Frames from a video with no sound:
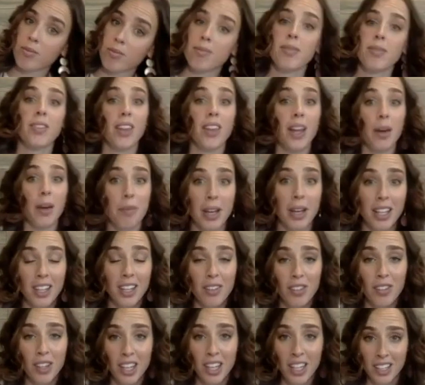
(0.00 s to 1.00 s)
that might
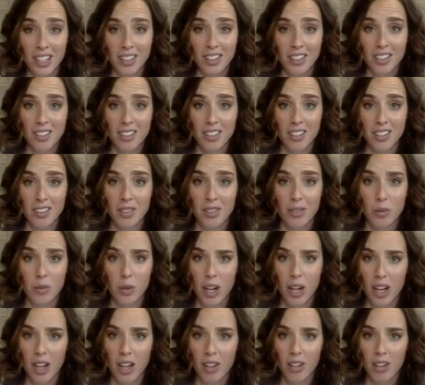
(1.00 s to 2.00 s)
give hints?
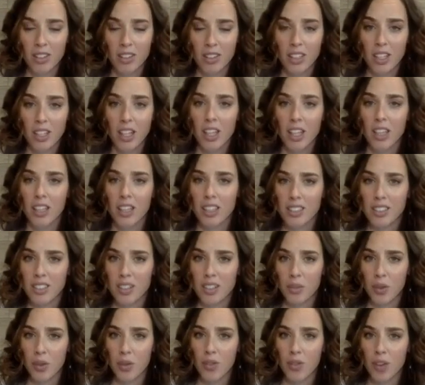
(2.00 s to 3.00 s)
Well, let's see if
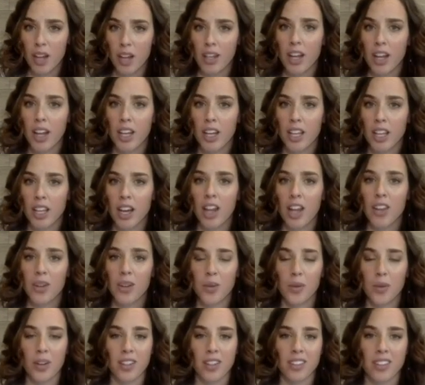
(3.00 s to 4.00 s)
we find any other
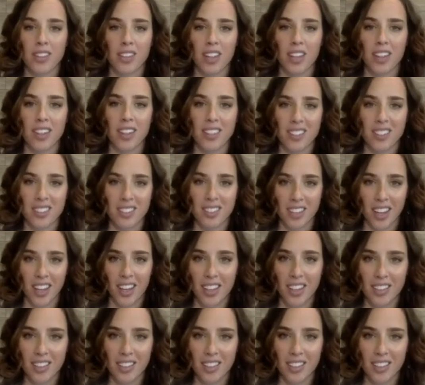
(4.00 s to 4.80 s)
ones in this skit.